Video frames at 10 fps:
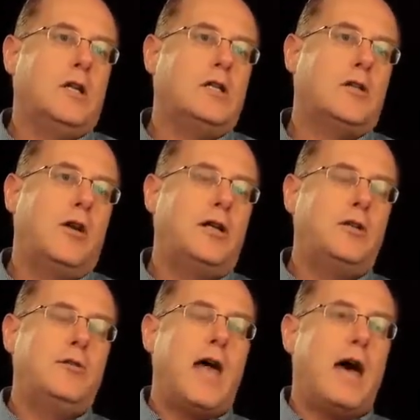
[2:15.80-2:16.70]
So to
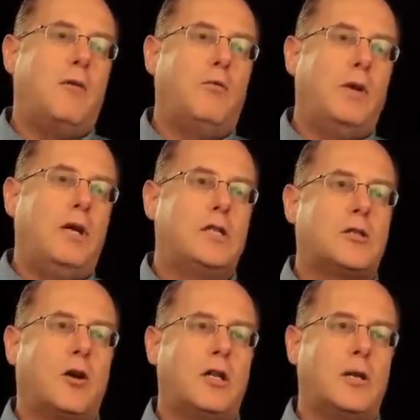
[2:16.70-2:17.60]
do that, we
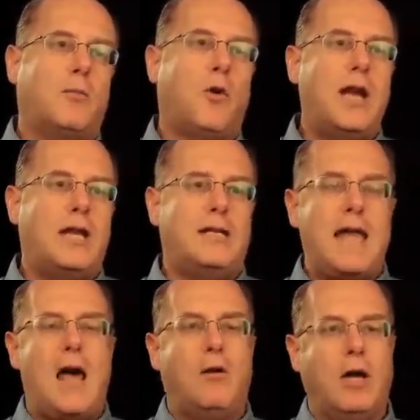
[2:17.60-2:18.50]
started to break it
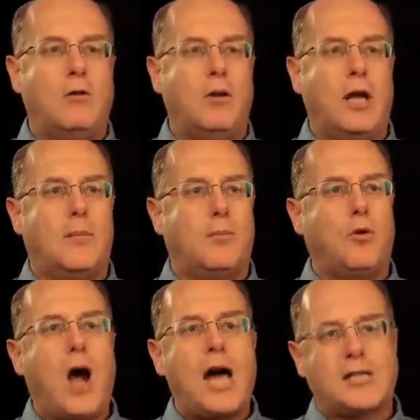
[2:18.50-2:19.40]
down and look at
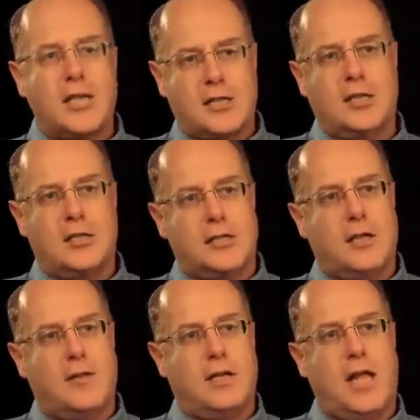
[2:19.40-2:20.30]

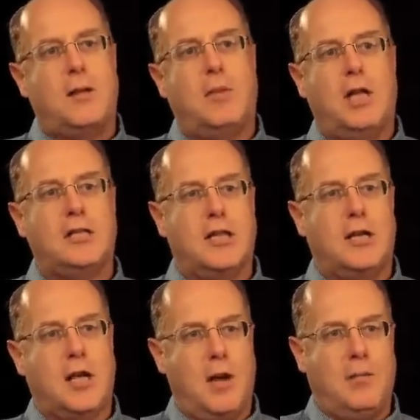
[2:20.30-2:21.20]
processes that take place
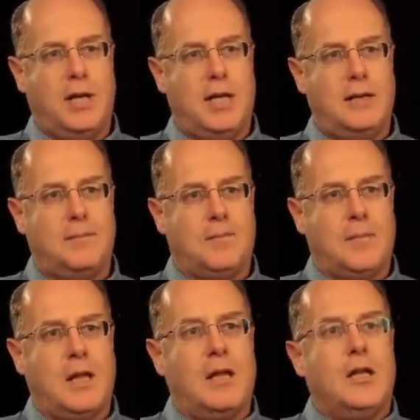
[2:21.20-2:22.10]
in a company.
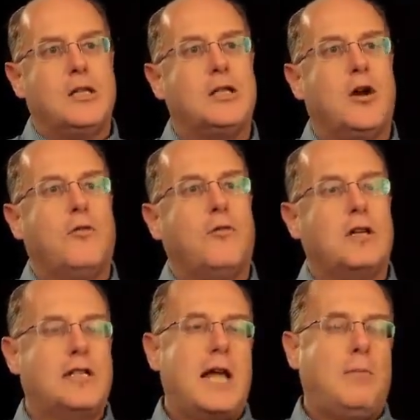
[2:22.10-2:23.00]
So
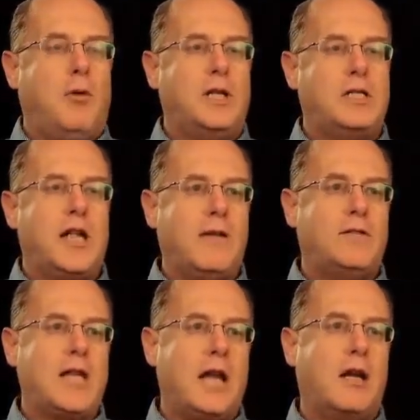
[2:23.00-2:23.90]
for example, instead
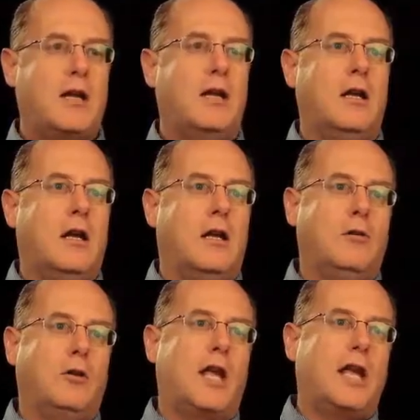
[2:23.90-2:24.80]
of
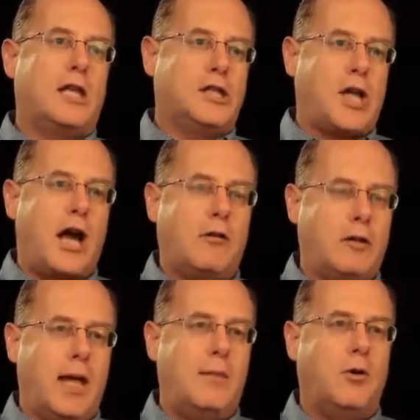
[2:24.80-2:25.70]
looking at
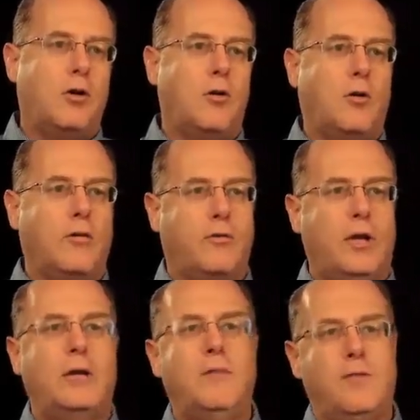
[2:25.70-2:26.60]
child labor or
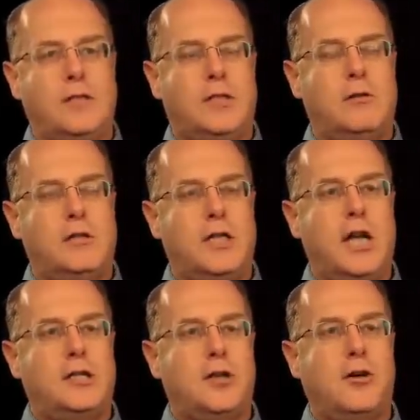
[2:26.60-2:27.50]
freedom of
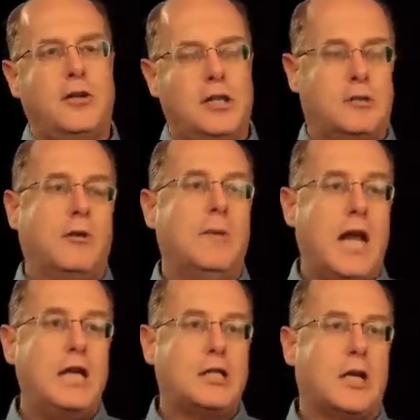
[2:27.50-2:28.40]
association or
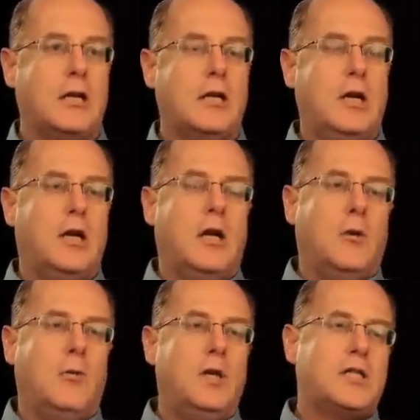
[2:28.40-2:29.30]
discrimination,
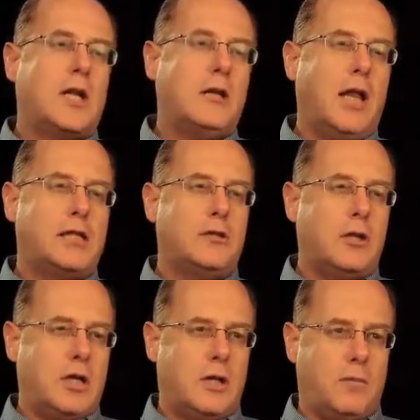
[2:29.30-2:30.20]
we said, let's
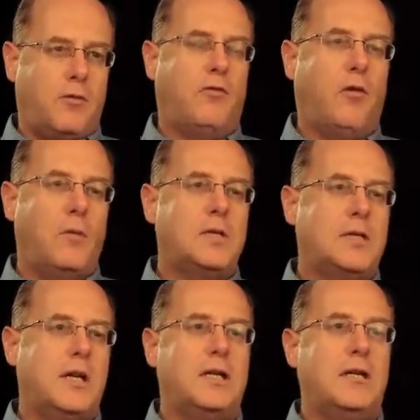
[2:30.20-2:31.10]
look at the performance
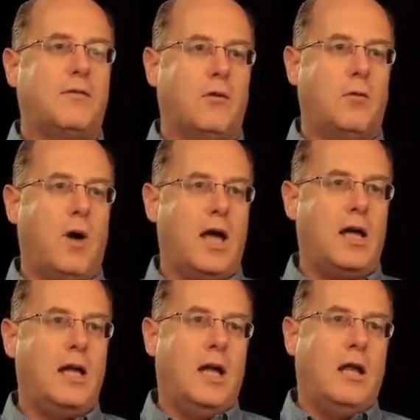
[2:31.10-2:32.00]
in a different way.
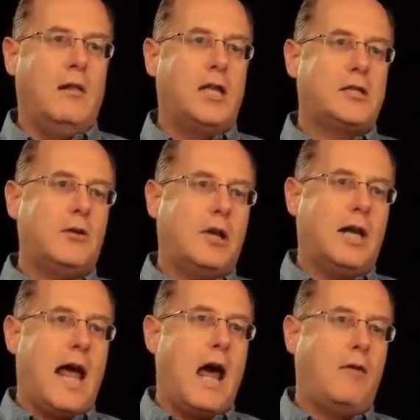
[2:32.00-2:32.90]
Let's look
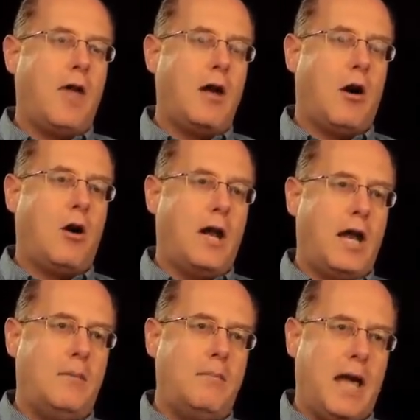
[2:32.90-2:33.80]
at how they are
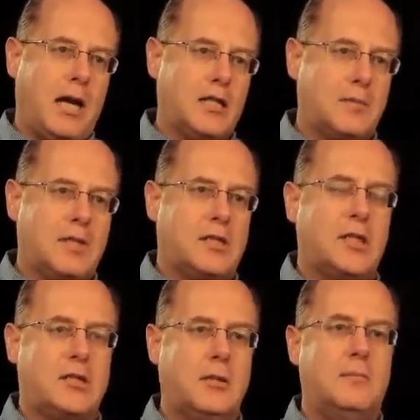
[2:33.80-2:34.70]
at management
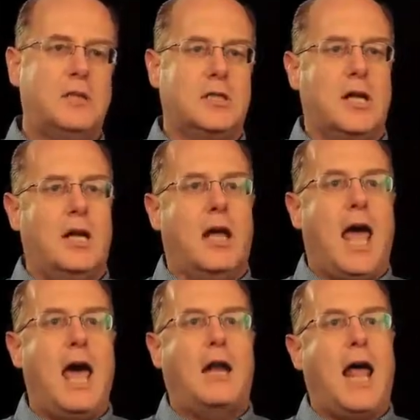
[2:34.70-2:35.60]
systems,
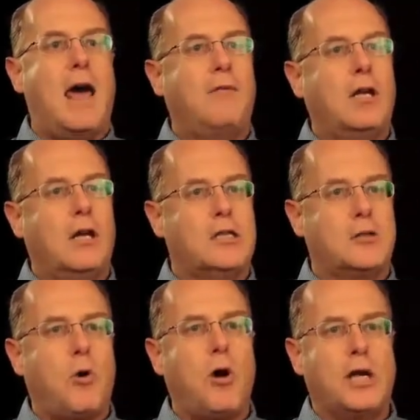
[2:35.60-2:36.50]
at having a
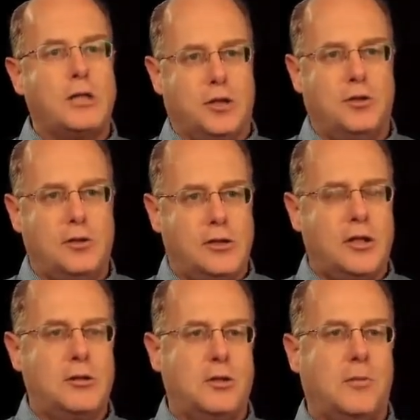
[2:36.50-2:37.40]
strong internal
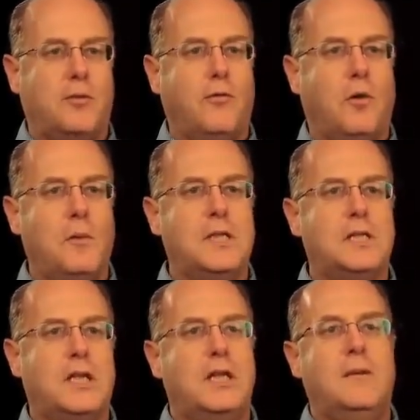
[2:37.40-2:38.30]
social
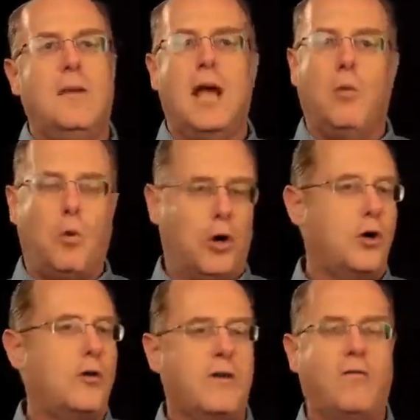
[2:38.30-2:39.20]
performance team, at
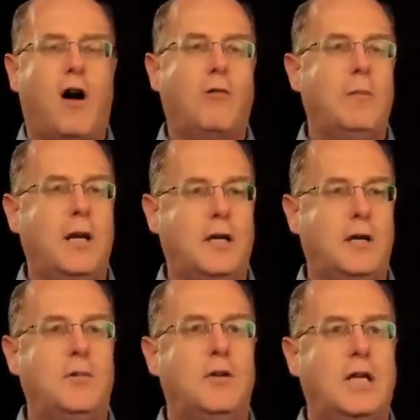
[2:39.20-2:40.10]
worker involvement and
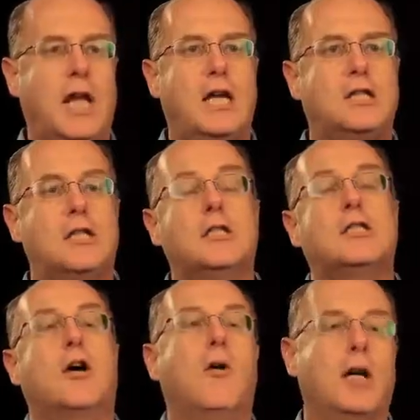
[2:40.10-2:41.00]
communication,
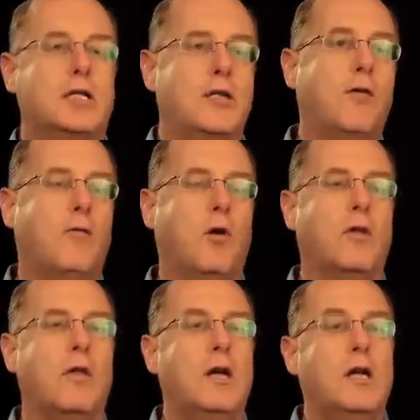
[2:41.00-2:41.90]
so on and so
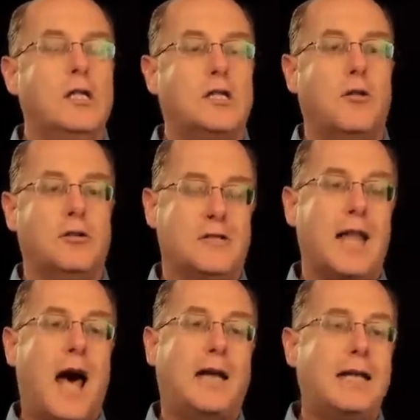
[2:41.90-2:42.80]
forth. So there's
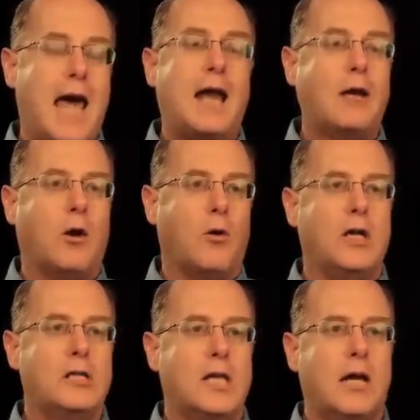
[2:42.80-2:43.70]
9
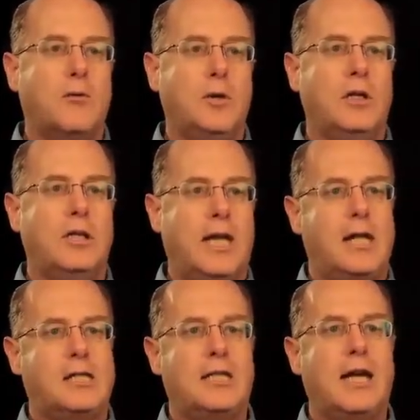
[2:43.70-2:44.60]
categories, and it really
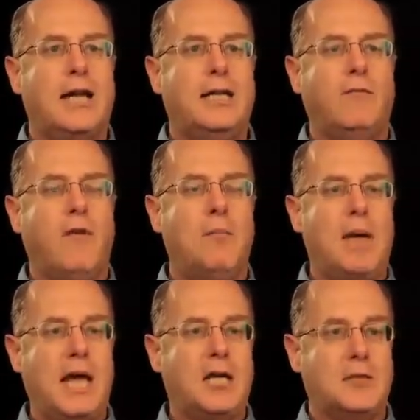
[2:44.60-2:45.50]
takes the idea of a
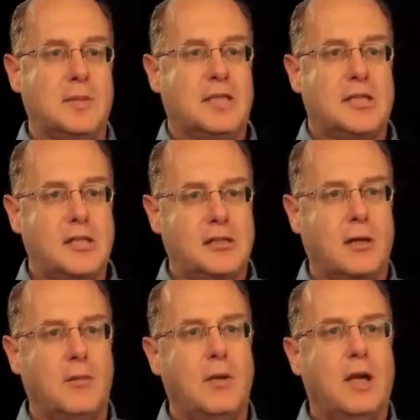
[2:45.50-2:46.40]
management
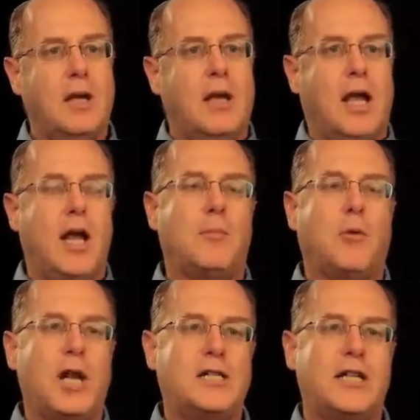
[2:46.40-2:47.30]
system and
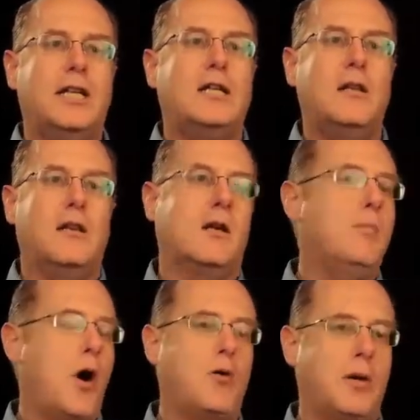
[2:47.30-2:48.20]
breaks it into the
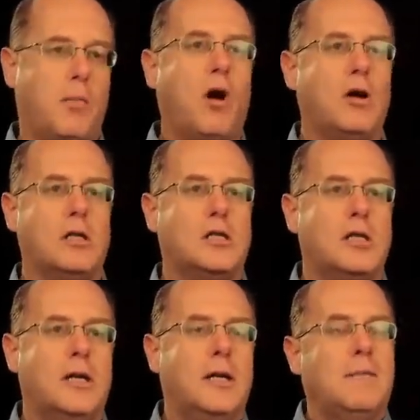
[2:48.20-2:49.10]
component parts.
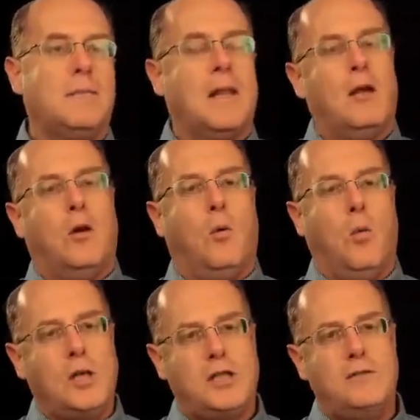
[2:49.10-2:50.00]

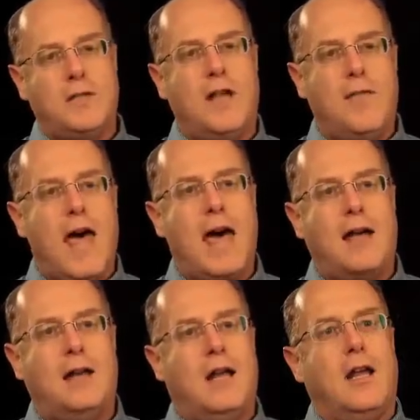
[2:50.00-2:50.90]
Once you've done
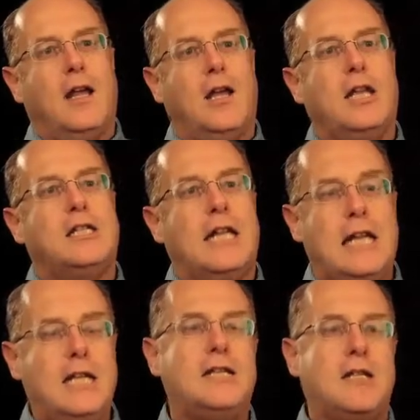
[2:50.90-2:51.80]
that, it's
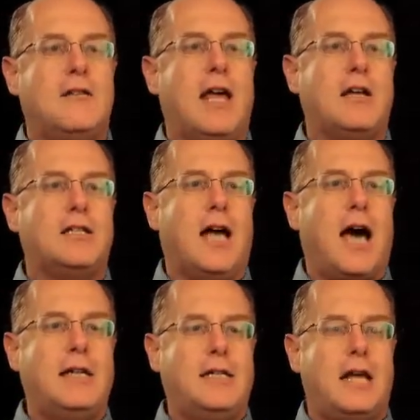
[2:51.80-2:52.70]
easy then to
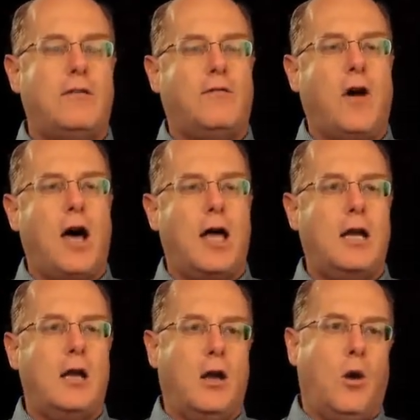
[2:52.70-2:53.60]

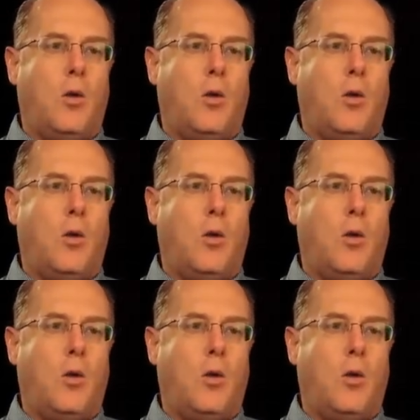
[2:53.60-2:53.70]
identify